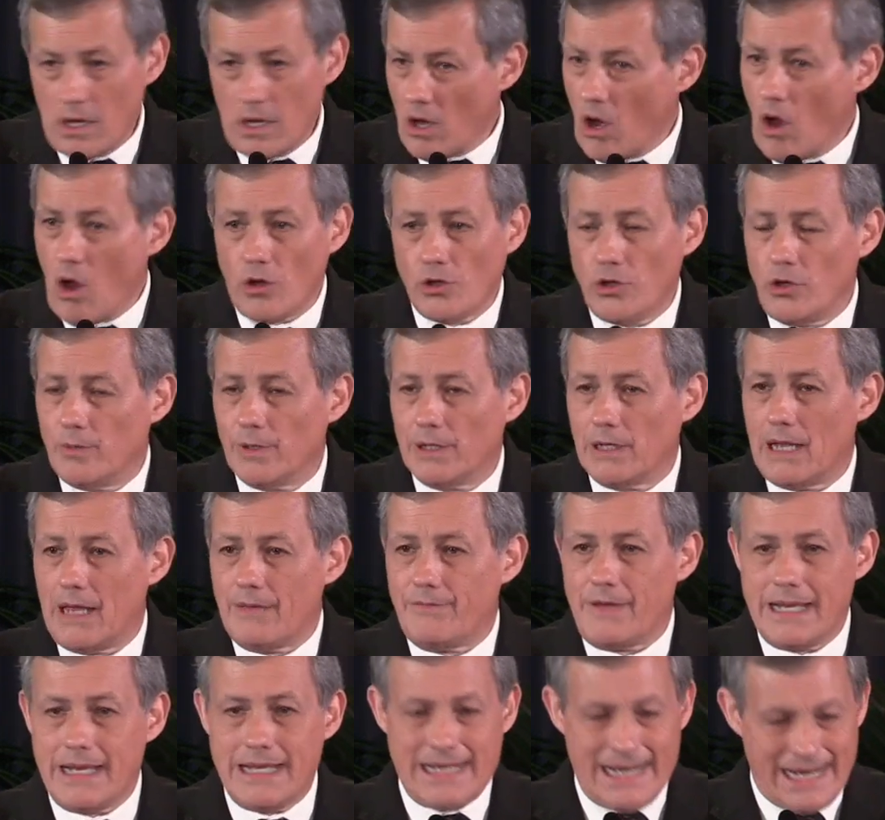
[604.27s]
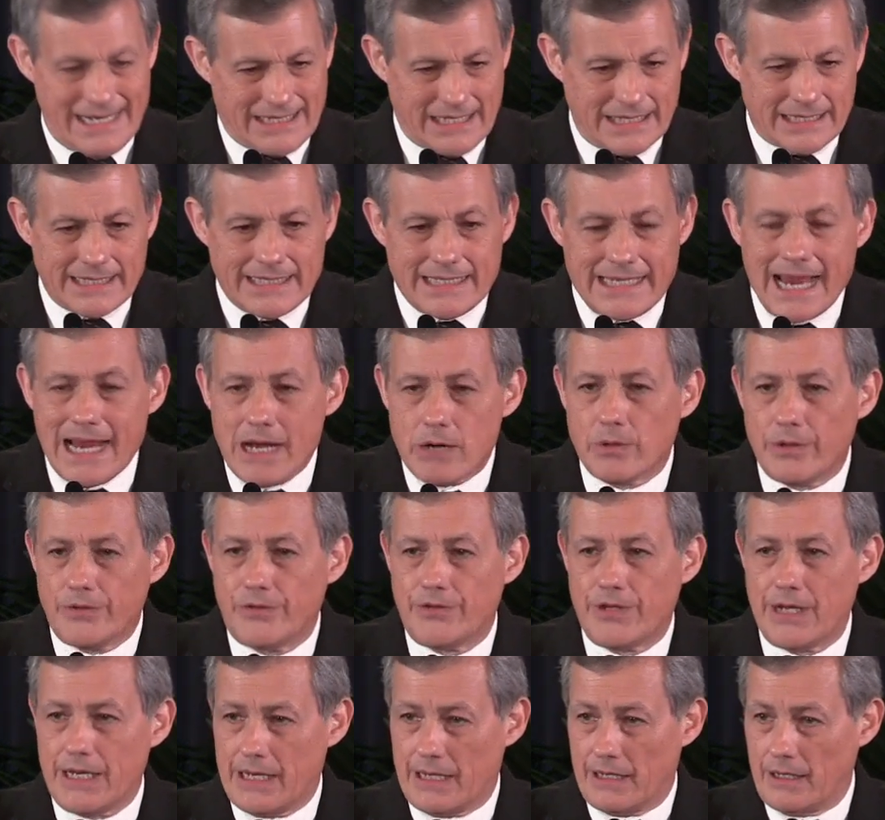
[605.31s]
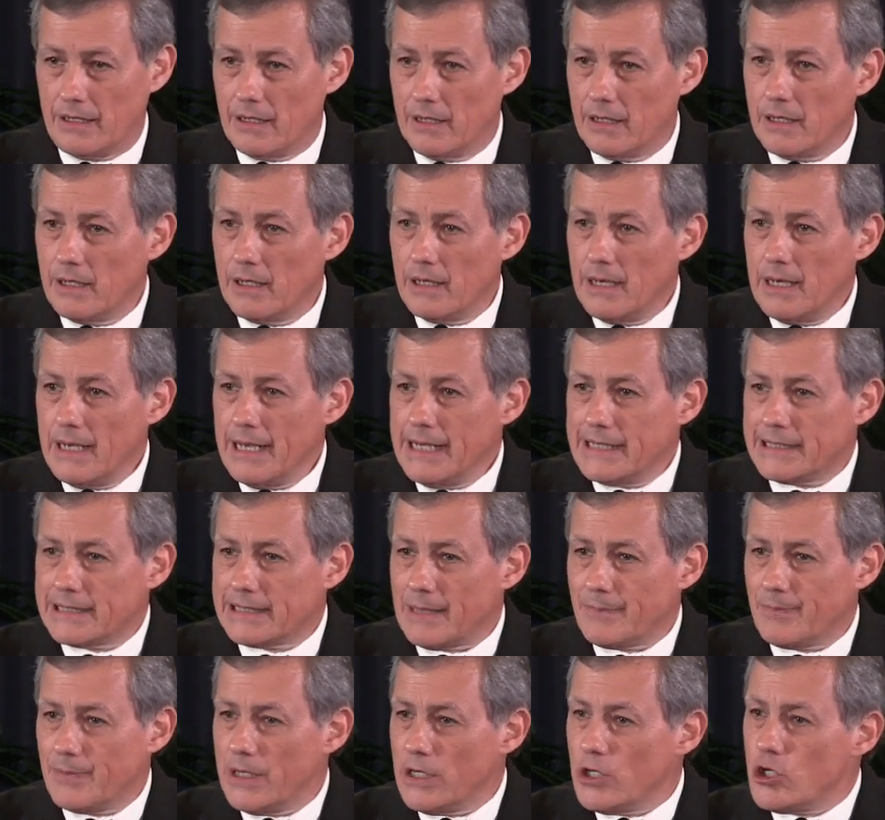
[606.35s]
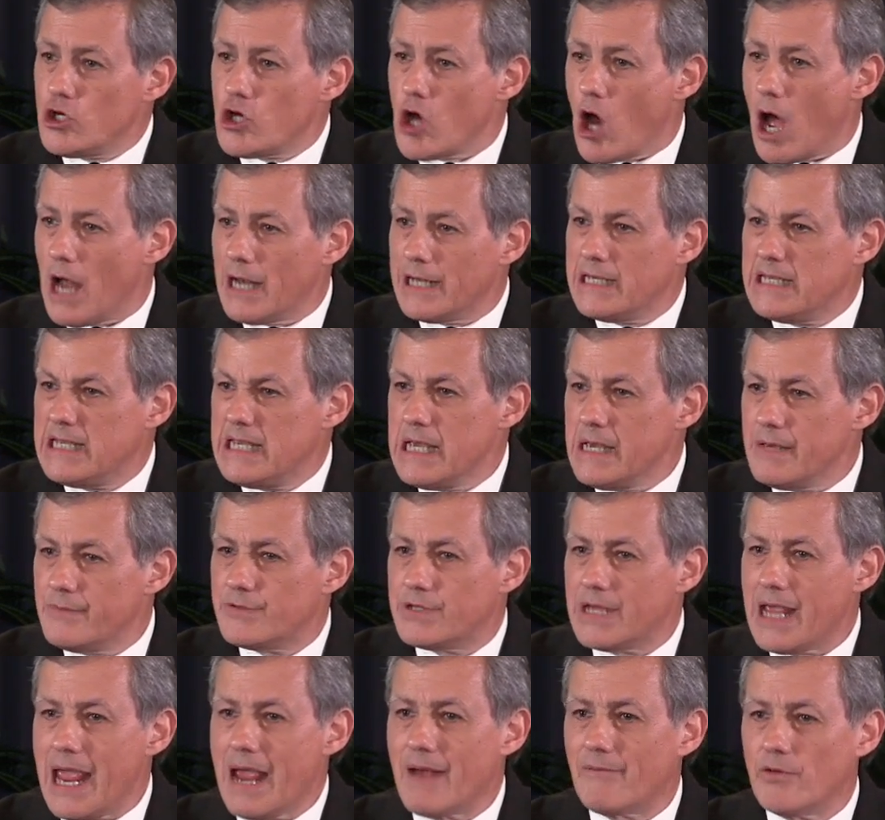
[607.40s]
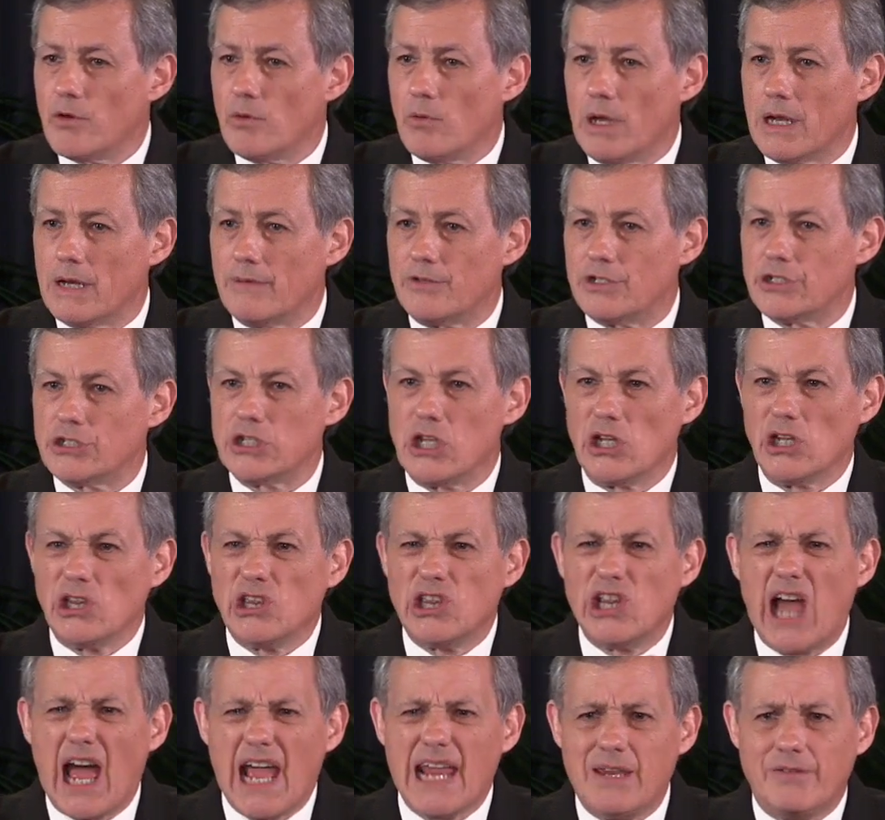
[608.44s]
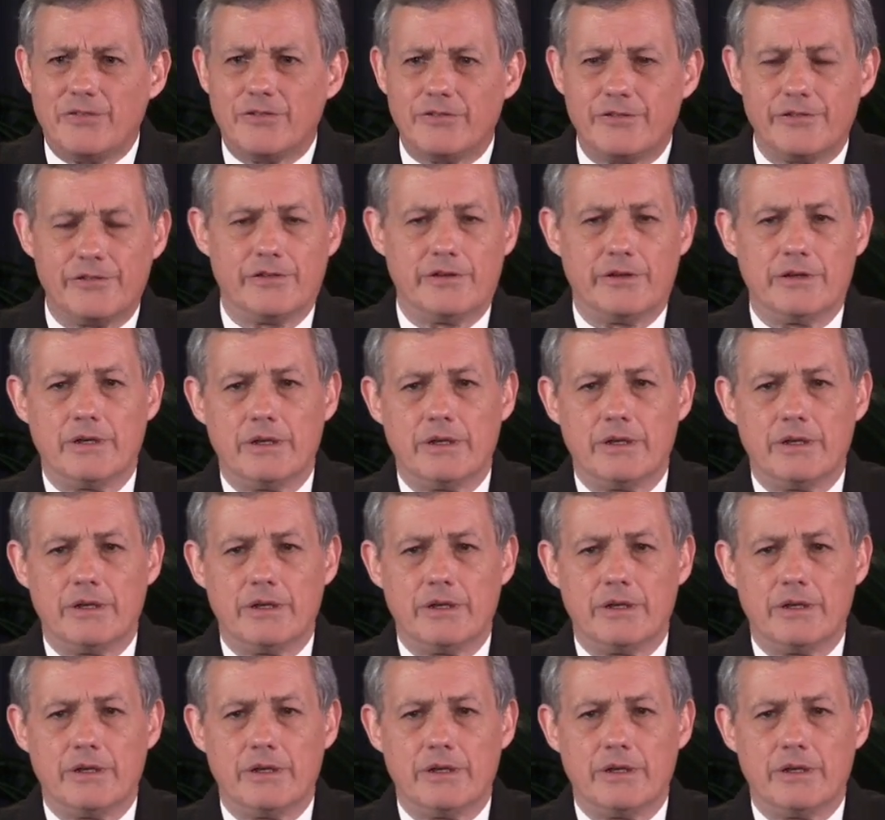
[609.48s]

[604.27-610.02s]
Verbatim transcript: All human life, it's a sacred thing. It's something God gives every one of us life.